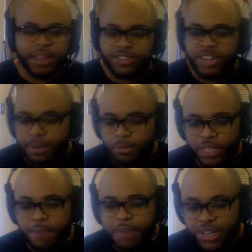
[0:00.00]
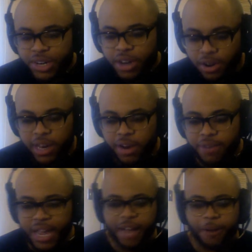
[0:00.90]
is dumb, which I mentioned earlier.
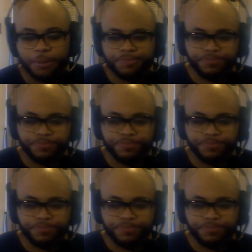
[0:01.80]
Now,